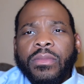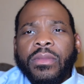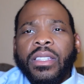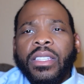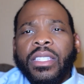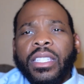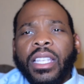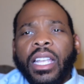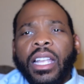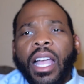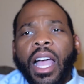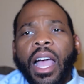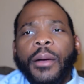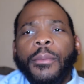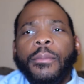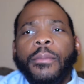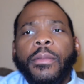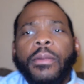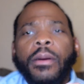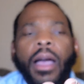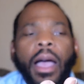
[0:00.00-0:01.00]
it's like
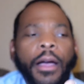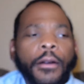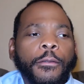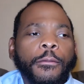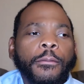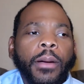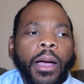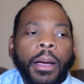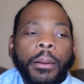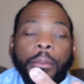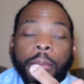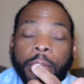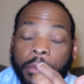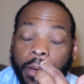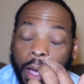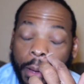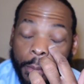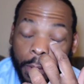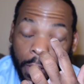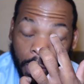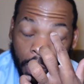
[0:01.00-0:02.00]
I'm
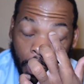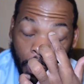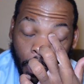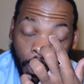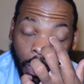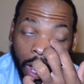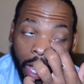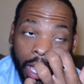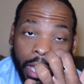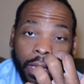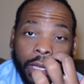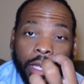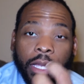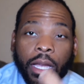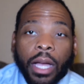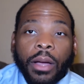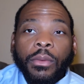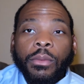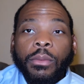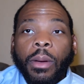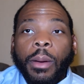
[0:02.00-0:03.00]
a
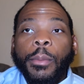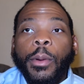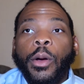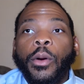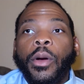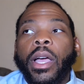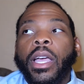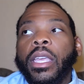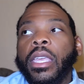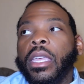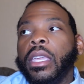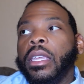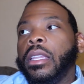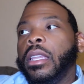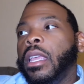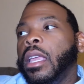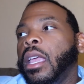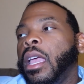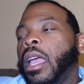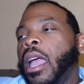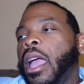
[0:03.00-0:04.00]
quiet kid,
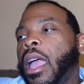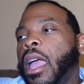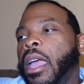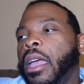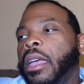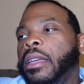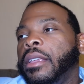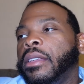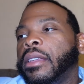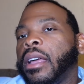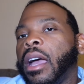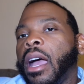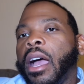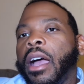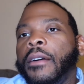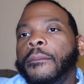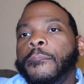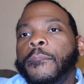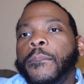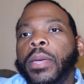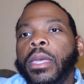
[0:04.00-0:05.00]
and
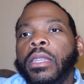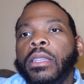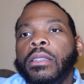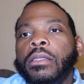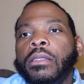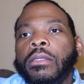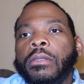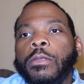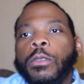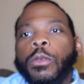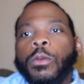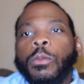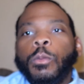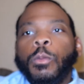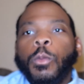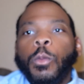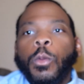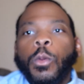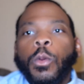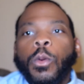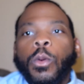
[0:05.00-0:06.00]
I've been
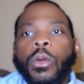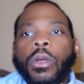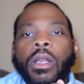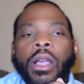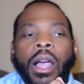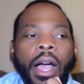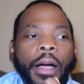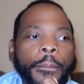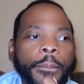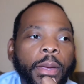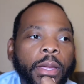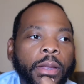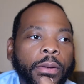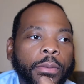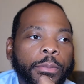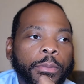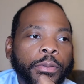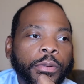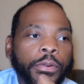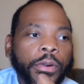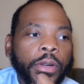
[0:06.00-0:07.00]

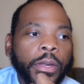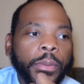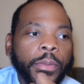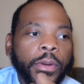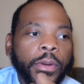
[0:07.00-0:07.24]
pretty